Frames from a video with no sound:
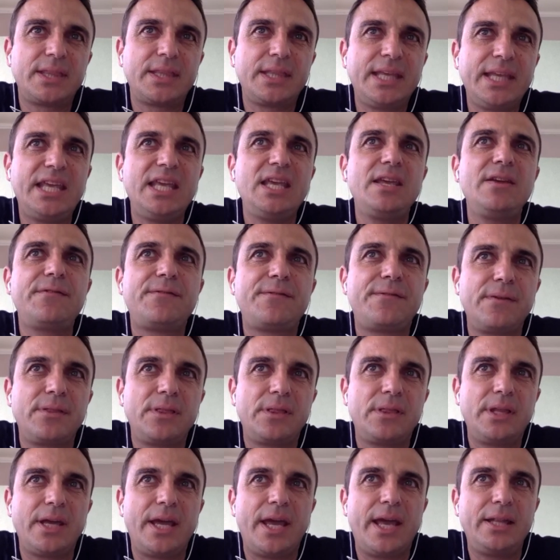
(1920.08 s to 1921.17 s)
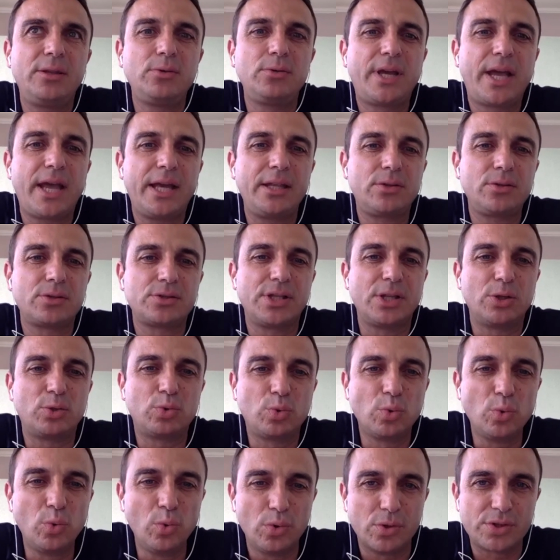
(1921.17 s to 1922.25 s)
give the educators the
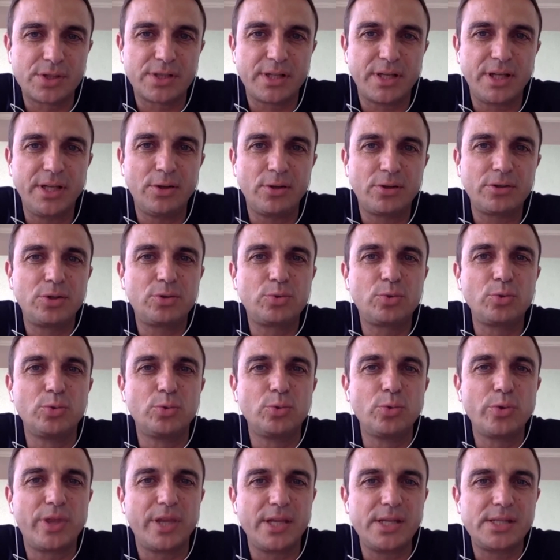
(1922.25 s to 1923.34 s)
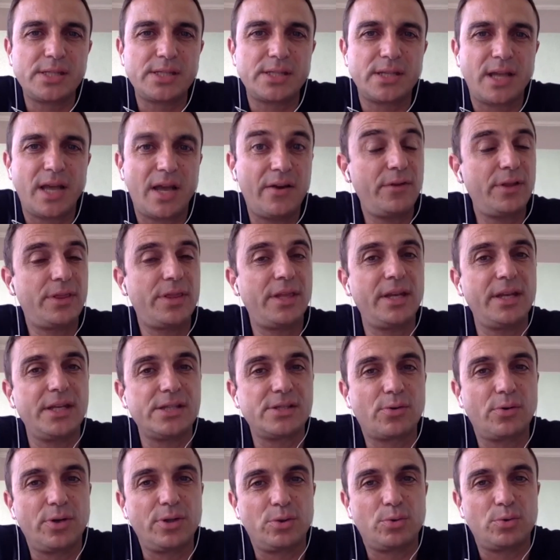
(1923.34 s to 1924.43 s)
tools in order to do this, everything is
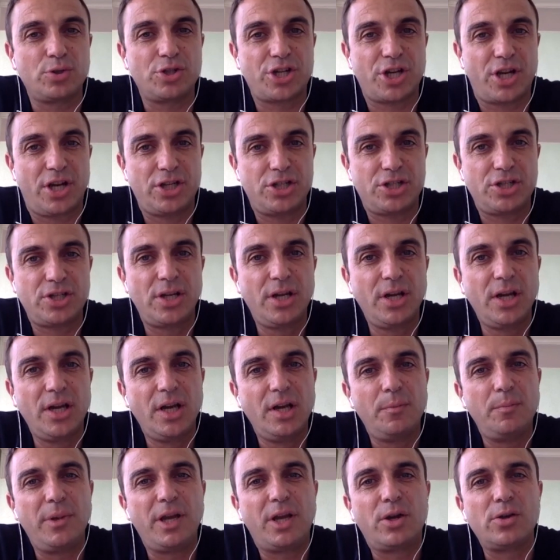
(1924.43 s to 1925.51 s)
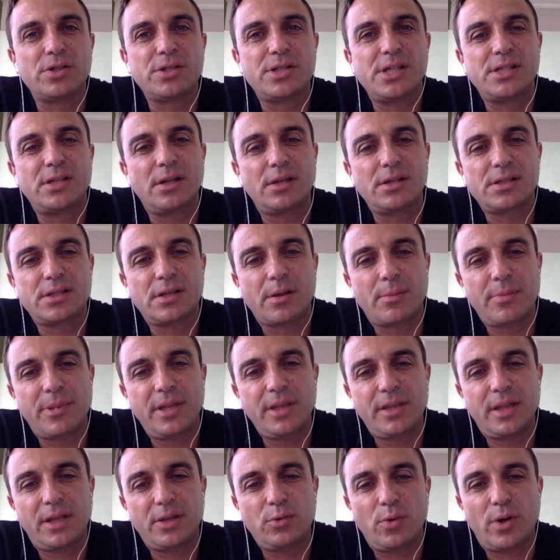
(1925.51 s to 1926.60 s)
going to change. Because it's not
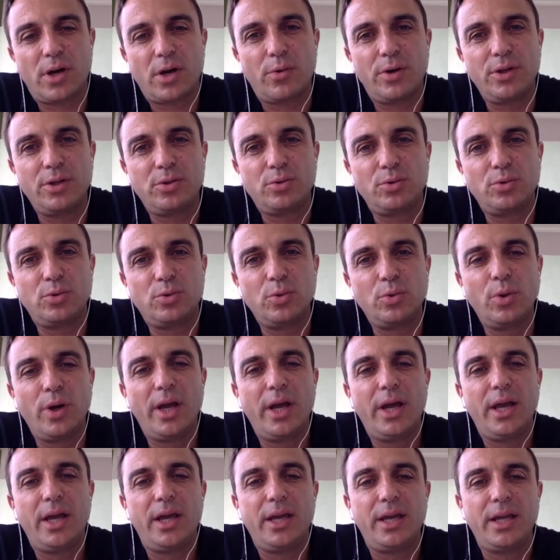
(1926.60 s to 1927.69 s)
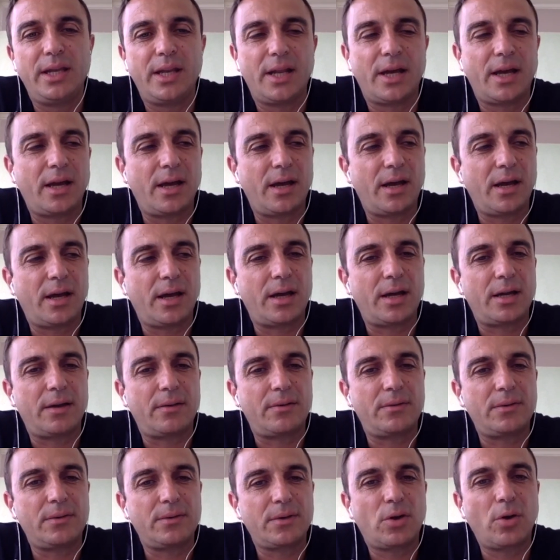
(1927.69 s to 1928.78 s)
something that you are going to do in a
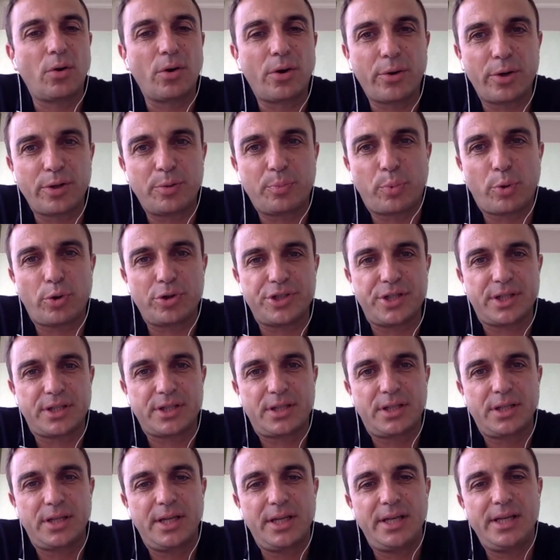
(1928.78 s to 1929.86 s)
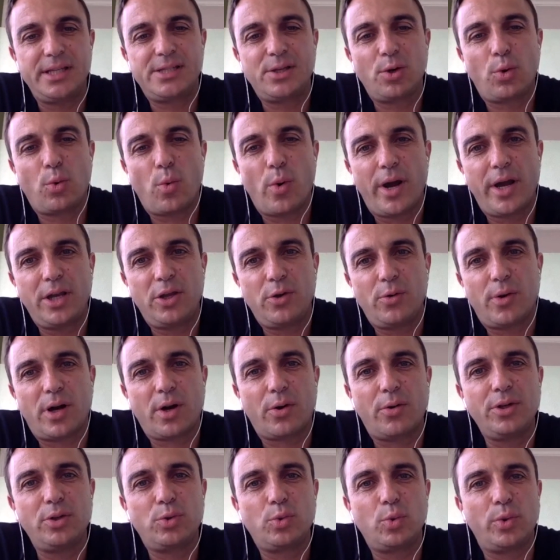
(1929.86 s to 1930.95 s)
concrete project. It's the way you are
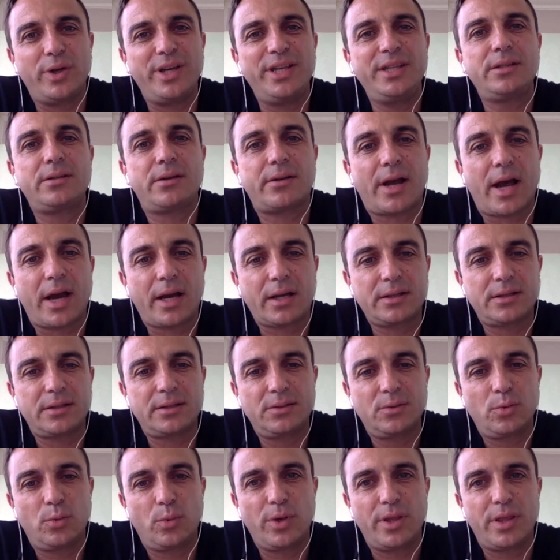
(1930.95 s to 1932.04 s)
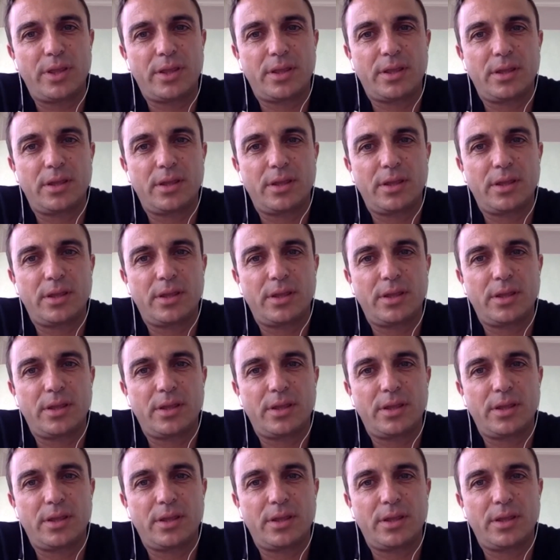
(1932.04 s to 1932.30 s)
going to interact with